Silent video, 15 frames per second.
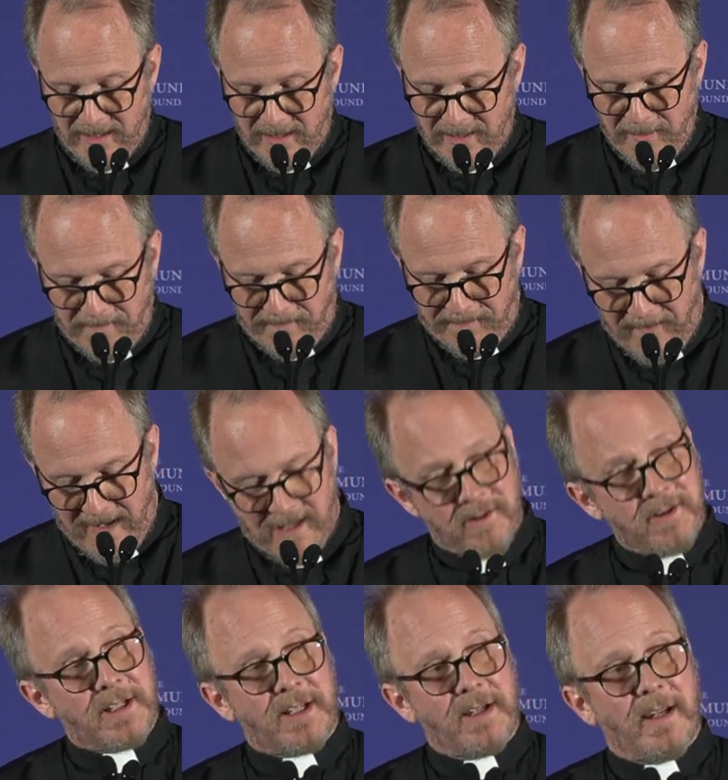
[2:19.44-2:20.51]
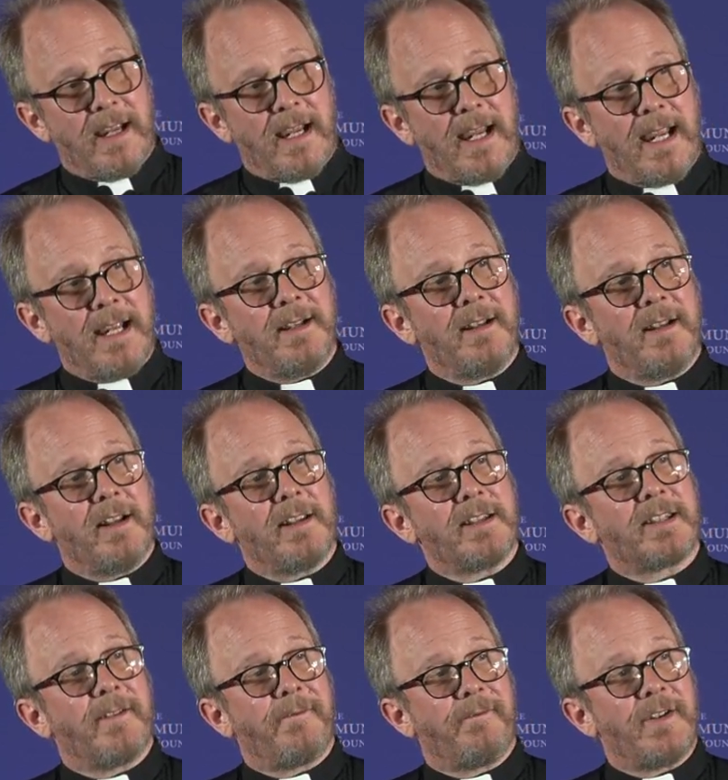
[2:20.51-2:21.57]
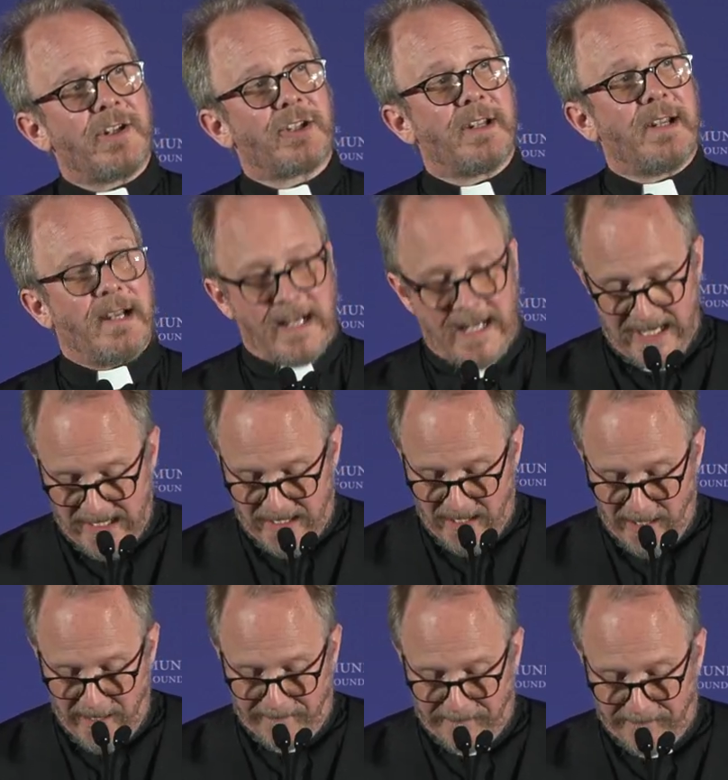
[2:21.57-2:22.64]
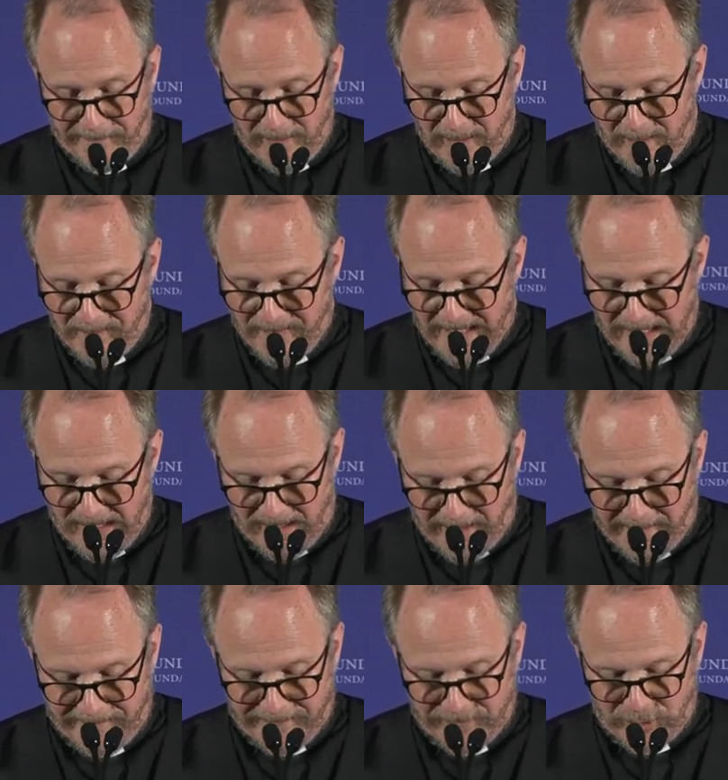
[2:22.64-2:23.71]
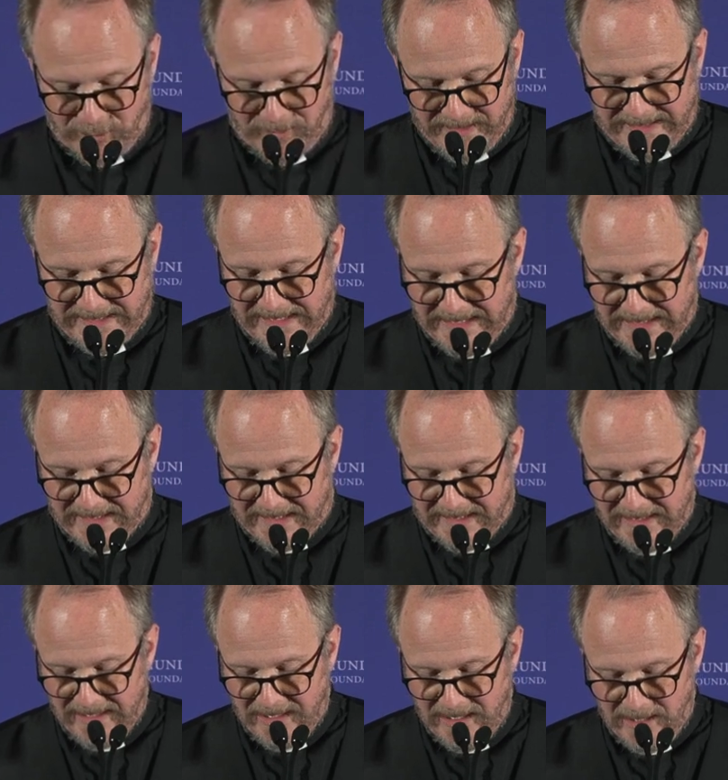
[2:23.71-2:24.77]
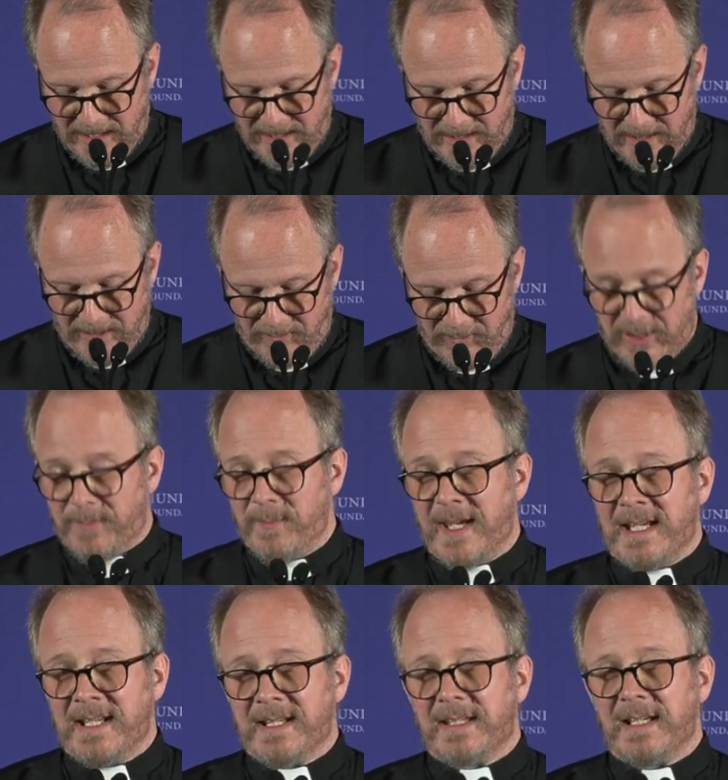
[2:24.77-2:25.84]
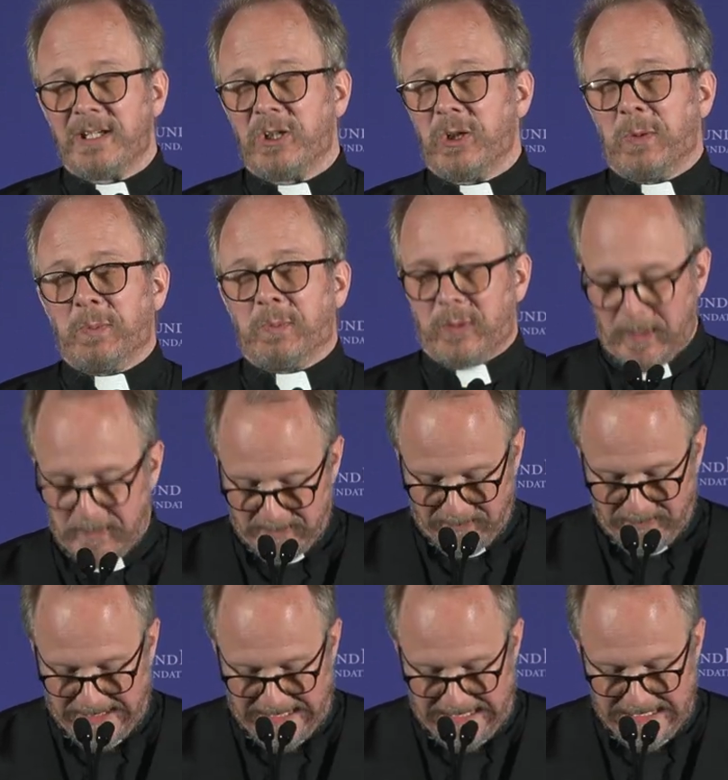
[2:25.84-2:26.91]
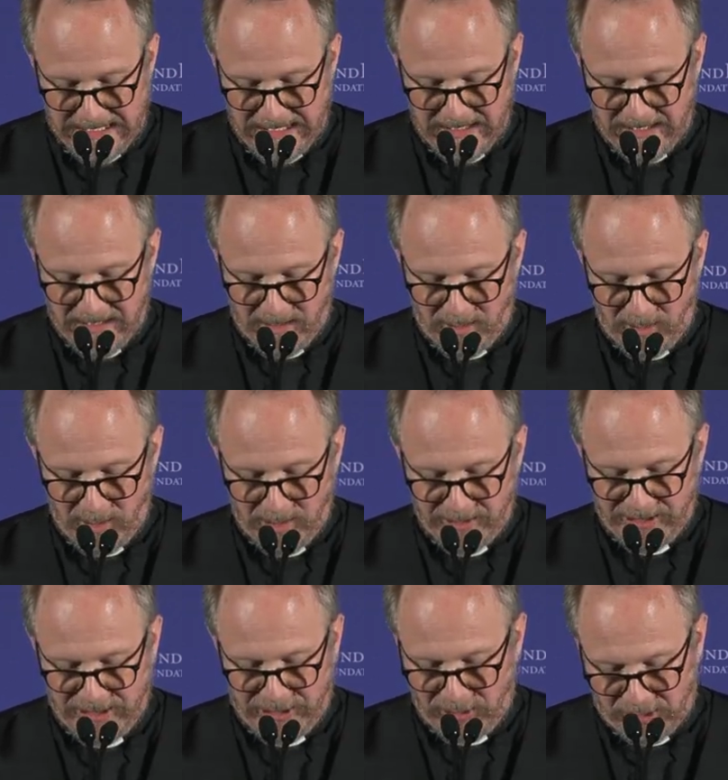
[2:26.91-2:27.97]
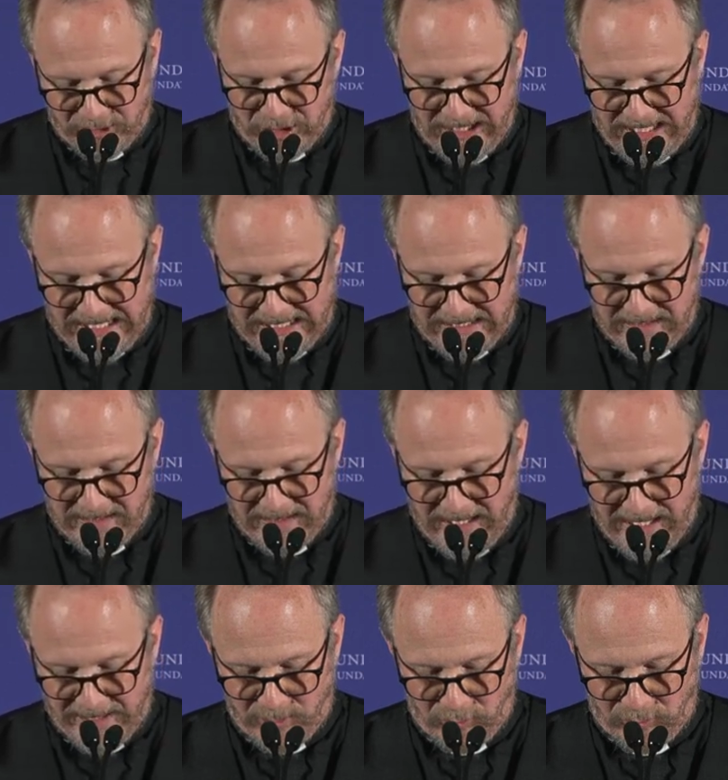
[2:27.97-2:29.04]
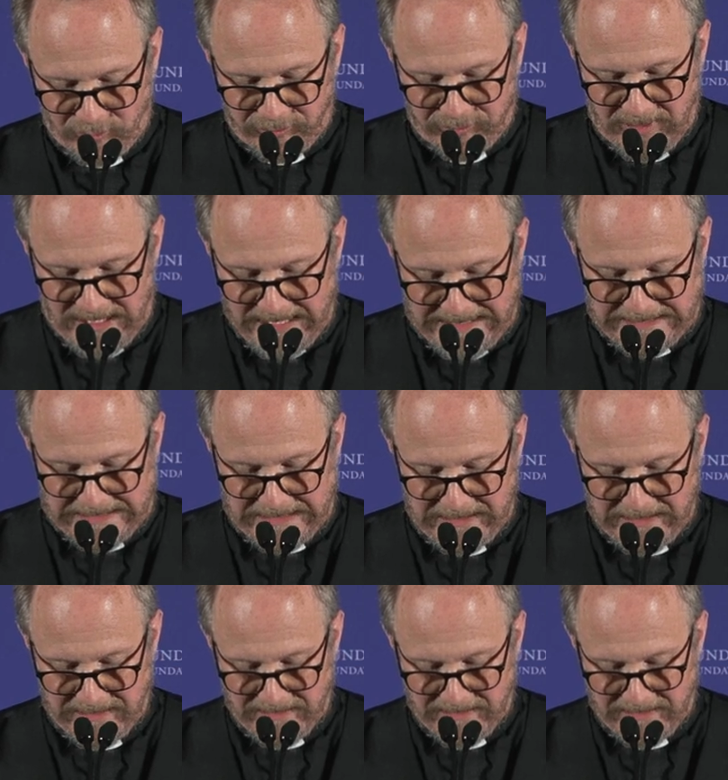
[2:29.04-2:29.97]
you failed to insufficiently affirm their life choices which means that you're probably dodgy and alt right.